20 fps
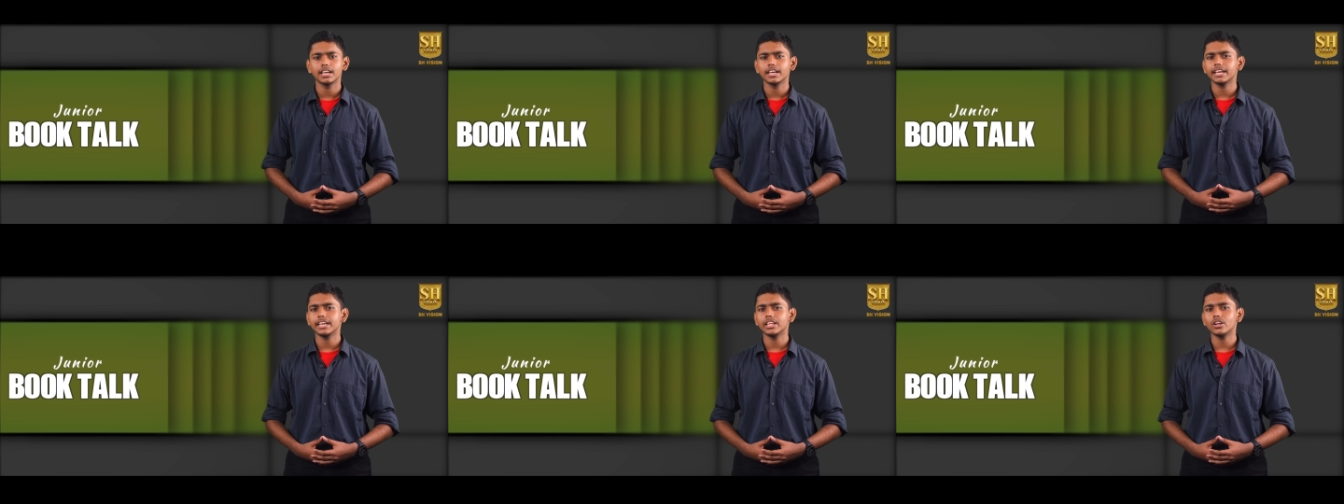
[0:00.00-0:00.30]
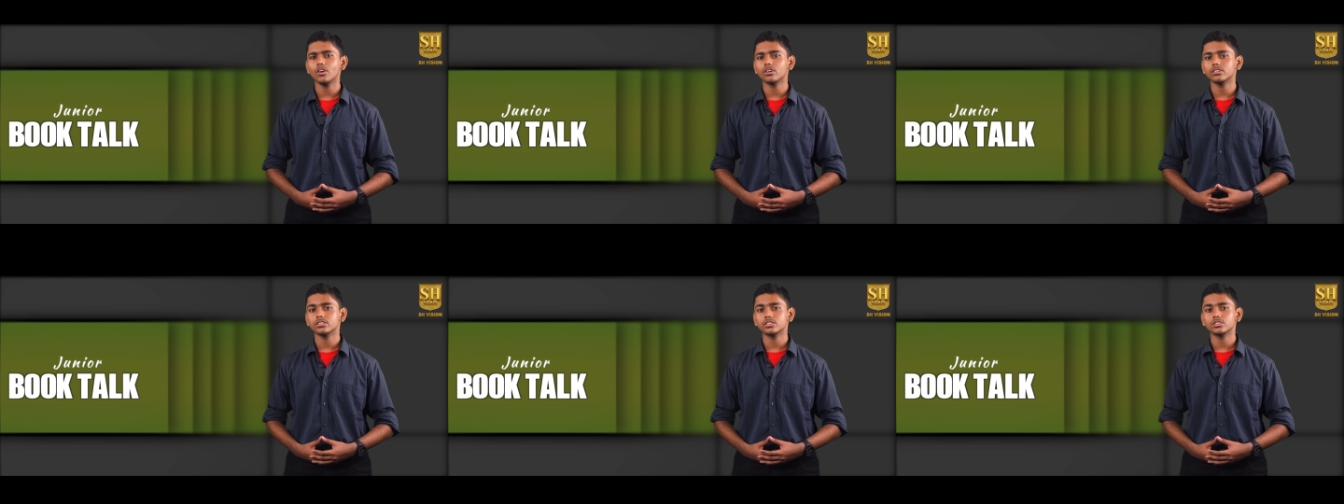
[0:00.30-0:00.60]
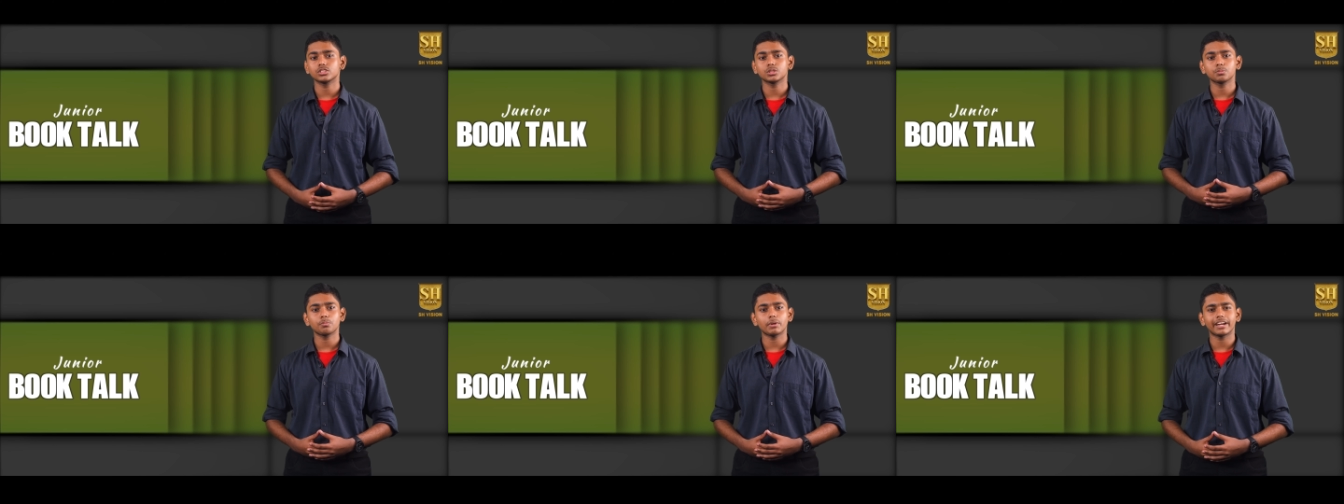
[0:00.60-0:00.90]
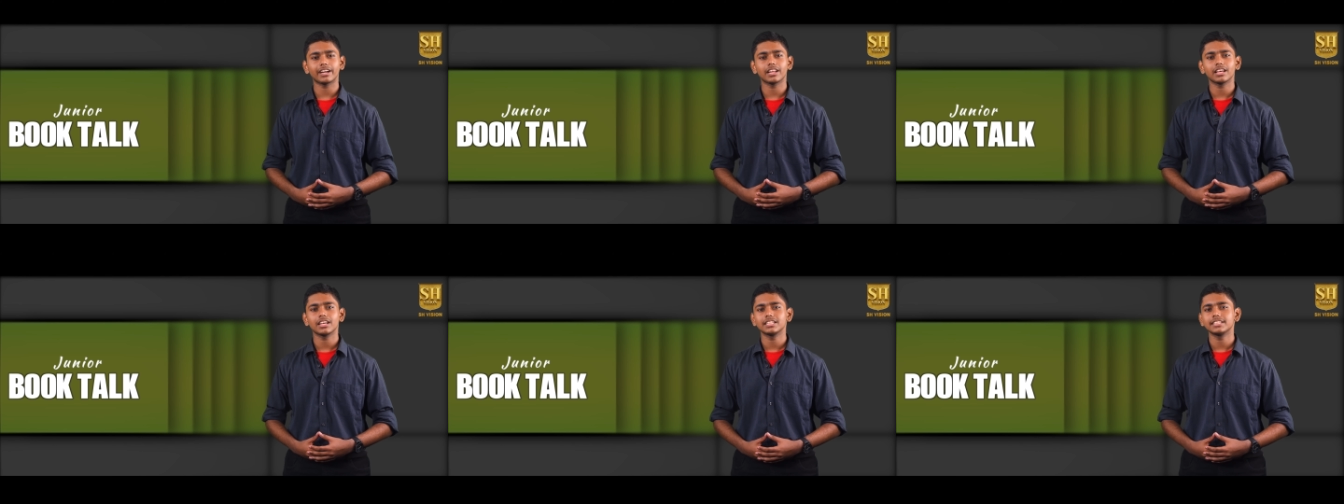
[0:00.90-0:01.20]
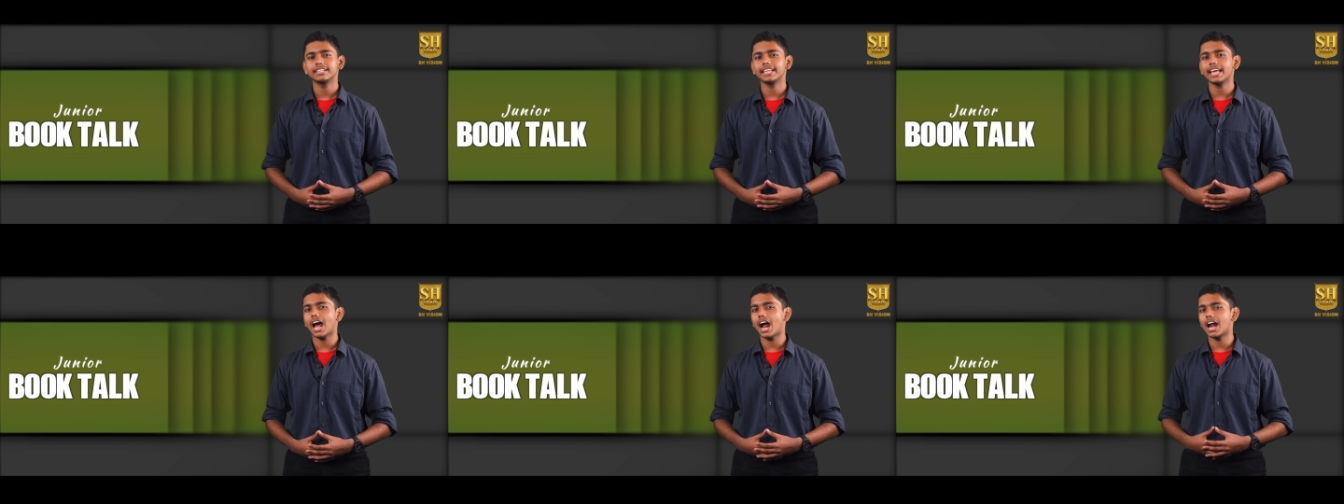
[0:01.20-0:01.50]
in order to spread
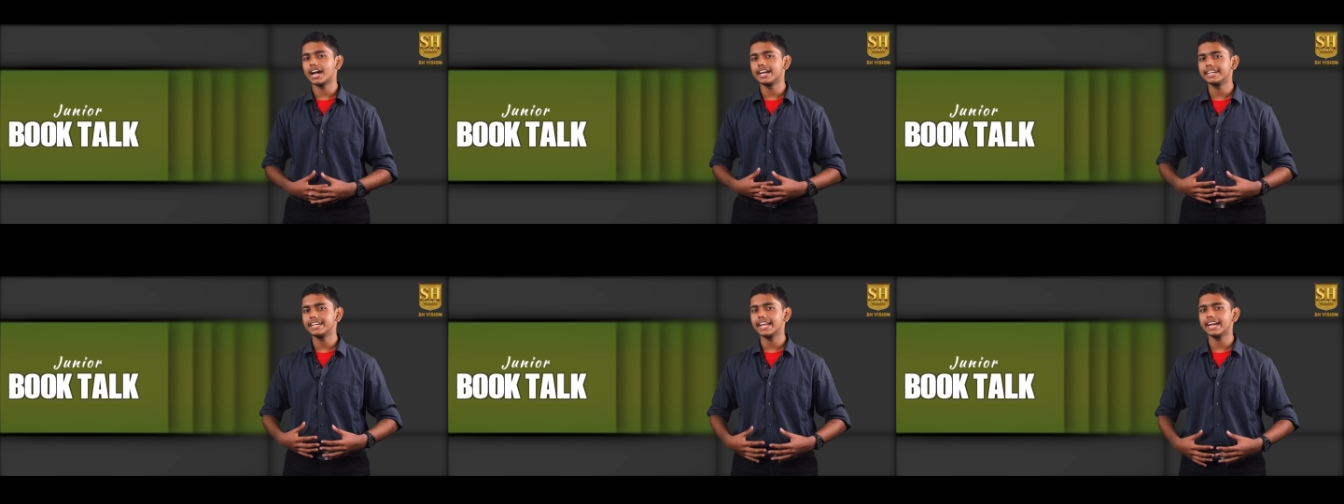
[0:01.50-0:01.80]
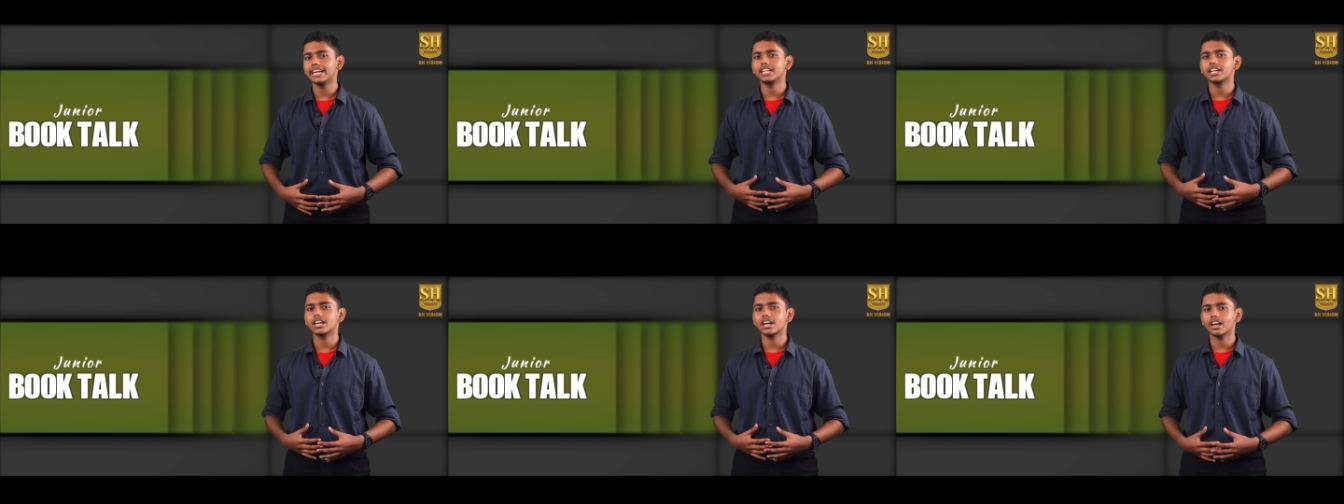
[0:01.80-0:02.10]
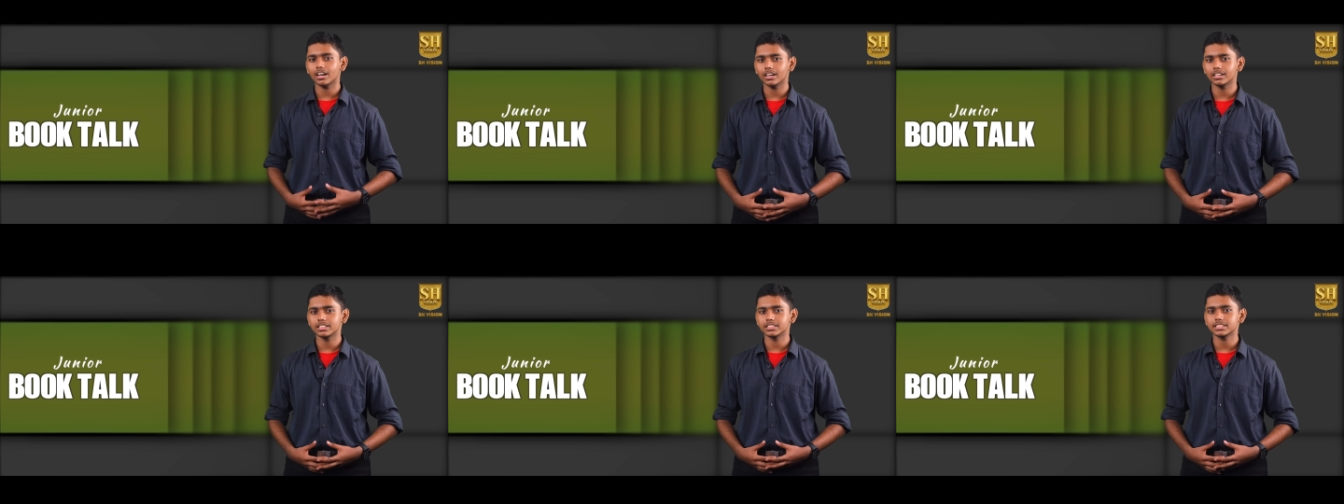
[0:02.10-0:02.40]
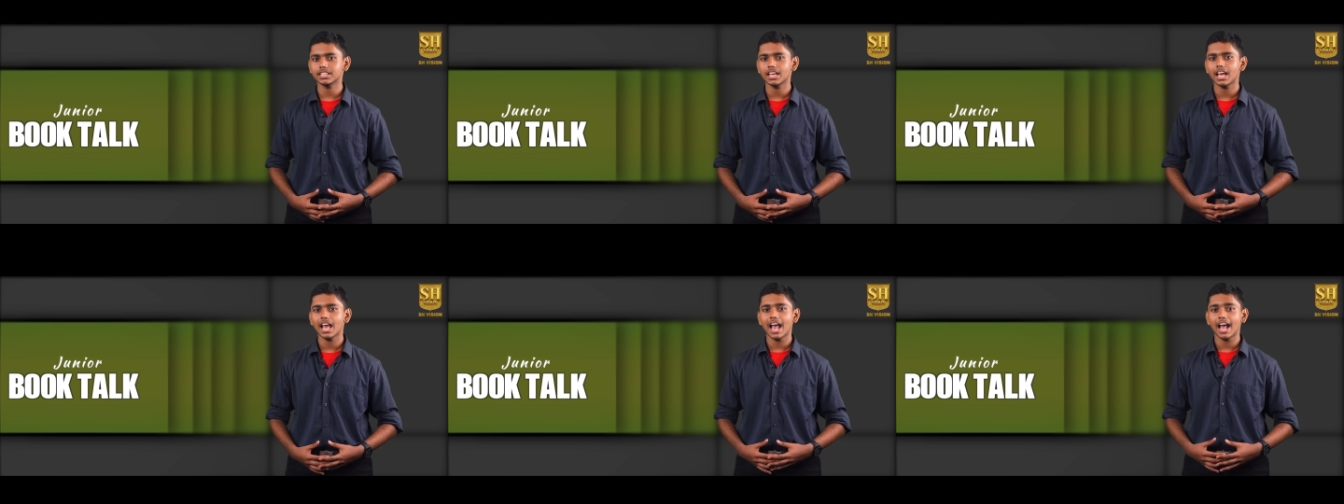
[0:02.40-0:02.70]
the undead curse